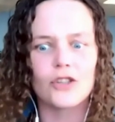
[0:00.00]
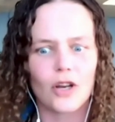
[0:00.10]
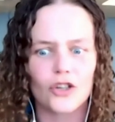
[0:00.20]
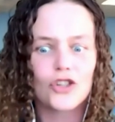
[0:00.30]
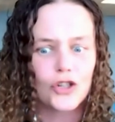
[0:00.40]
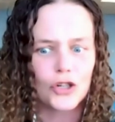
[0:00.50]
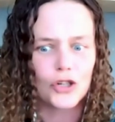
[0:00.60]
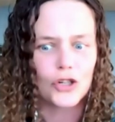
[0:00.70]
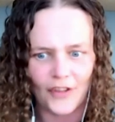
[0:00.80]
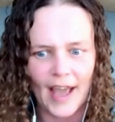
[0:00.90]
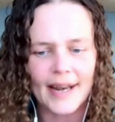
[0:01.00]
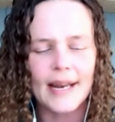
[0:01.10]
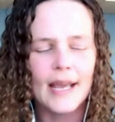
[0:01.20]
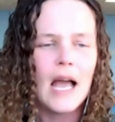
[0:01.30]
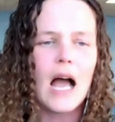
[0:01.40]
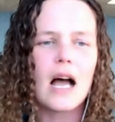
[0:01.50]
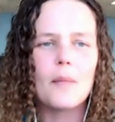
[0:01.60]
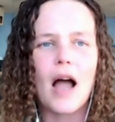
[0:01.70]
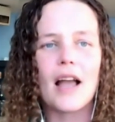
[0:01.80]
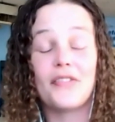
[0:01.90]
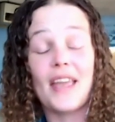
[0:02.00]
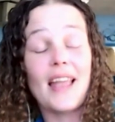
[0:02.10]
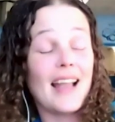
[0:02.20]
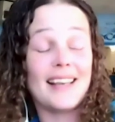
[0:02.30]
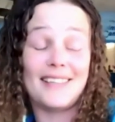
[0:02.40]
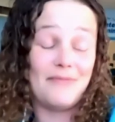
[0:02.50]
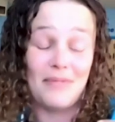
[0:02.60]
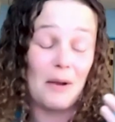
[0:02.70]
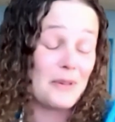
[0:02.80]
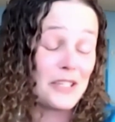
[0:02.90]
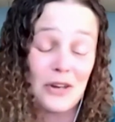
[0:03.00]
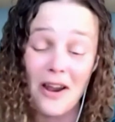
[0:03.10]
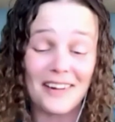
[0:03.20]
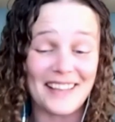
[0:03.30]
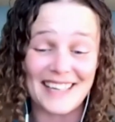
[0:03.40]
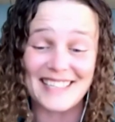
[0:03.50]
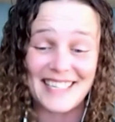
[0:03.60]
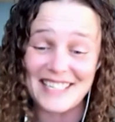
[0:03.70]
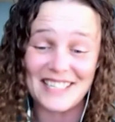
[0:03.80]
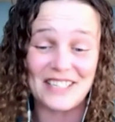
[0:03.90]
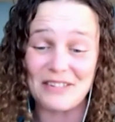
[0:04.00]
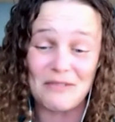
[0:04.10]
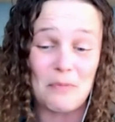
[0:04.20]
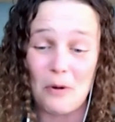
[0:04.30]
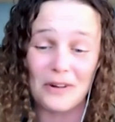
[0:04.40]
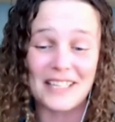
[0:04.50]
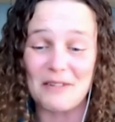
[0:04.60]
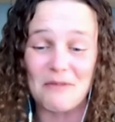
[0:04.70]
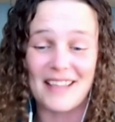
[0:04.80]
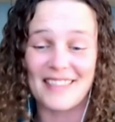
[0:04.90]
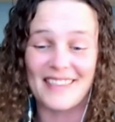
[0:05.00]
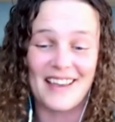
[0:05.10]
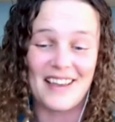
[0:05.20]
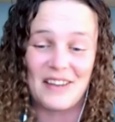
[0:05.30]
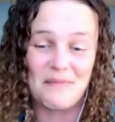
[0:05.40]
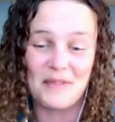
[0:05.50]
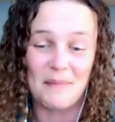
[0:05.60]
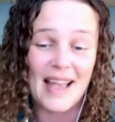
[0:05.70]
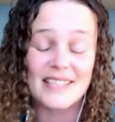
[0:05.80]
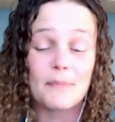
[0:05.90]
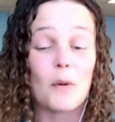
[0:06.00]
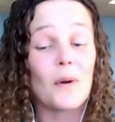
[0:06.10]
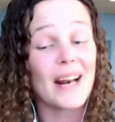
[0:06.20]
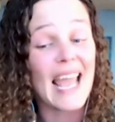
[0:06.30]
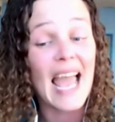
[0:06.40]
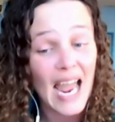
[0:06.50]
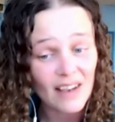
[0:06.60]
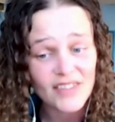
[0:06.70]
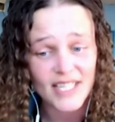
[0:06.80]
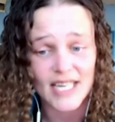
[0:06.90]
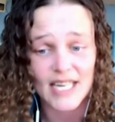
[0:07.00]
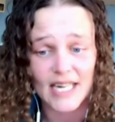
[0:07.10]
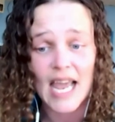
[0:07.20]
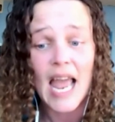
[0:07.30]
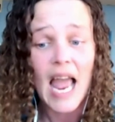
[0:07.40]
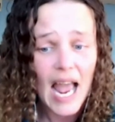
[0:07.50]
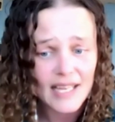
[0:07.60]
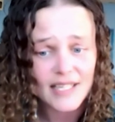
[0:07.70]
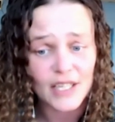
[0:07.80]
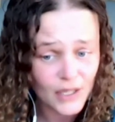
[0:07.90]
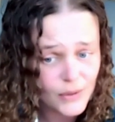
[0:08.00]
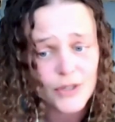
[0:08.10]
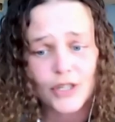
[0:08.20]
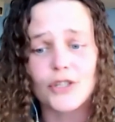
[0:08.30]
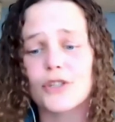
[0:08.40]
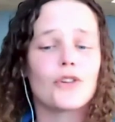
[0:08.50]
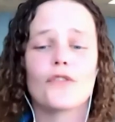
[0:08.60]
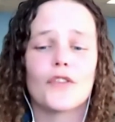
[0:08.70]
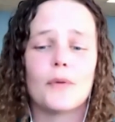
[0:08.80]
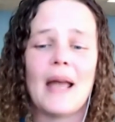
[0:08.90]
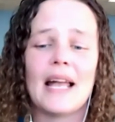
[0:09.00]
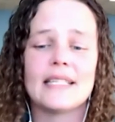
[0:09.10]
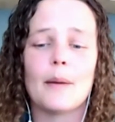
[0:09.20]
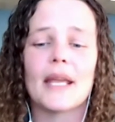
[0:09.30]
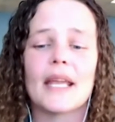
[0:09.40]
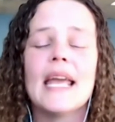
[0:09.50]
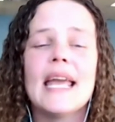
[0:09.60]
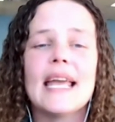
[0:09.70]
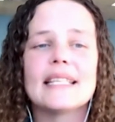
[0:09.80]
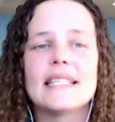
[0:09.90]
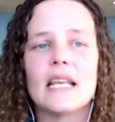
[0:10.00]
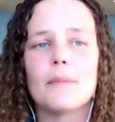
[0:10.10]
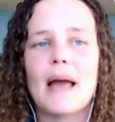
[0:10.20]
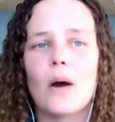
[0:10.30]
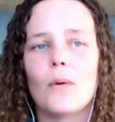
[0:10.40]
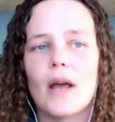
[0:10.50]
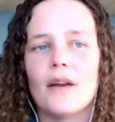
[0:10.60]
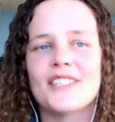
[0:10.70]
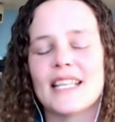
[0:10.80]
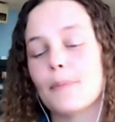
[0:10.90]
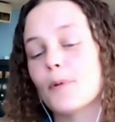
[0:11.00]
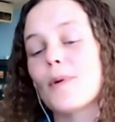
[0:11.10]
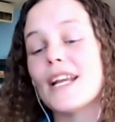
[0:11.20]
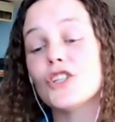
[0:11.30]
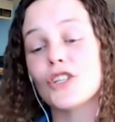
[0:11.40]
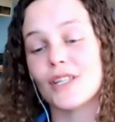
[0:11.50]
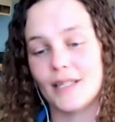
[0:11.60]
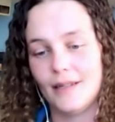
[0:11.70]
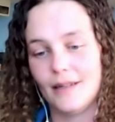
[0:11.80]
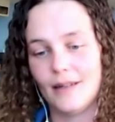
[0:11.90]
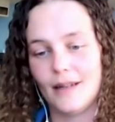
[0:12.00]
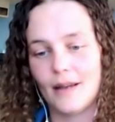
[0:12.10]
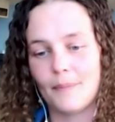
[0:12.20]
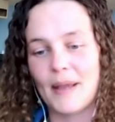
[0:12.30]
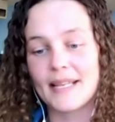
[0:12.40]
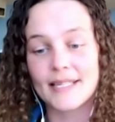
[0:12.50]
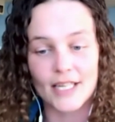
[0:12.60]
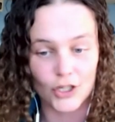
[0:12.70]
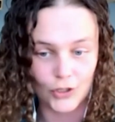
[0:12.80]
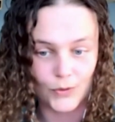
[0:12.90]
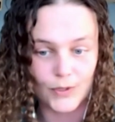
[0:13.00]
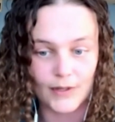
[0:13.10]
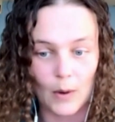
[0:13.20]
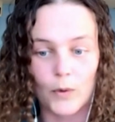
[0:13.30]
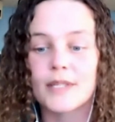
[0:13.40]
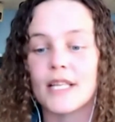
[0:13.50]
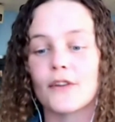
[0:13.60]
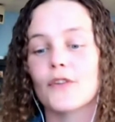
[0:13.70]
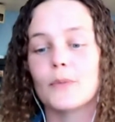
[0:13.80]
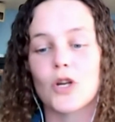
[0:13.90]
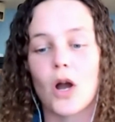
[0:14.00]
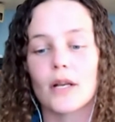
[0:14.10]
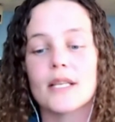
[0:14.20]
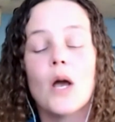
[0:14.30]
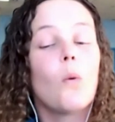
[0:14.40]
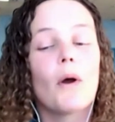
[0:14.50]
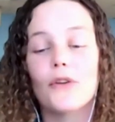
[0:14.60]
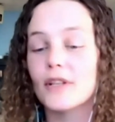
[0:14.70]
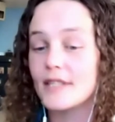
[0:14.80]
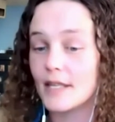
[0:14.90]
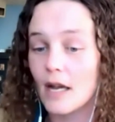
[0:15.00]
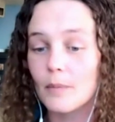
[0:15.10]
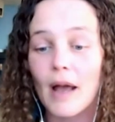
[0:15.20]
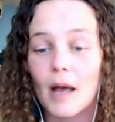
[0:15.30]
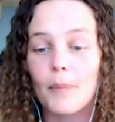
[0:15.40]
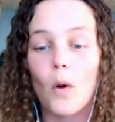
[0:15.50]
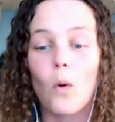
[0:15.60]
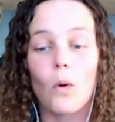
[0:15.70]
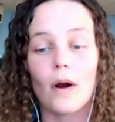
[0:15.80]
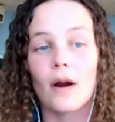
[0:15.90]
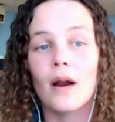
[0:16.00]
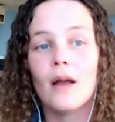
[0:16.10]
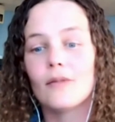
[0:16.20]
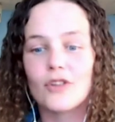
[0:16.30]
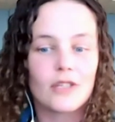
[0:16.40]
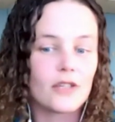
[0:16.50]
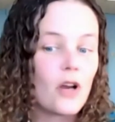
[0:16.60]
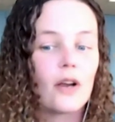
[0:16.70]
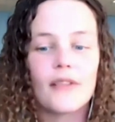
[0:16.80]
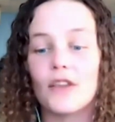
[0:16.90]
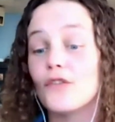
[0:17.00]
unsure of that. I was shocked they didn't do poorly with the mask, but what I have seen as a huge concern over the pandemic is the amount of separation-based issues that we're seeing with dogs, whether it's a young pup or just a dog that you've